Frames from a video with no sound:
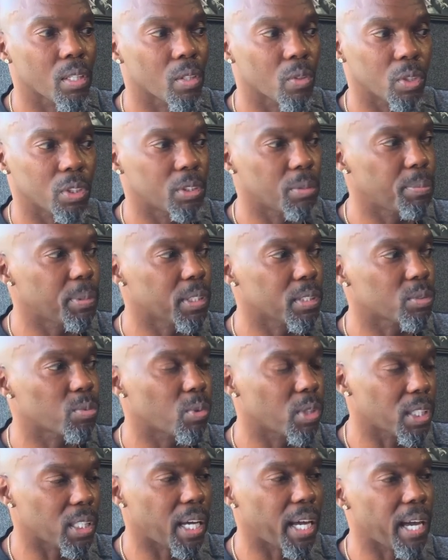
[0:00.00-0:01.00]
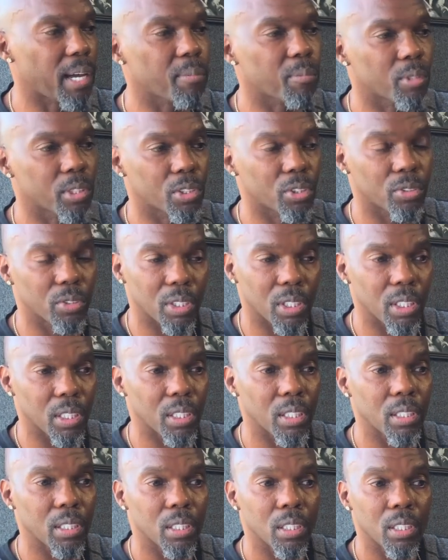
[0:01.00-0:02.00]
It depends what app, what you
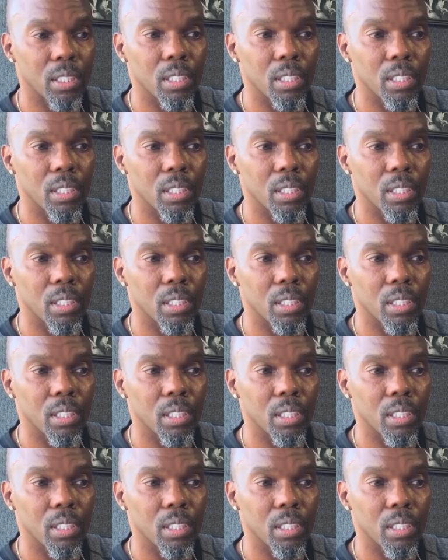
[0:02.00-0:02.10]
need.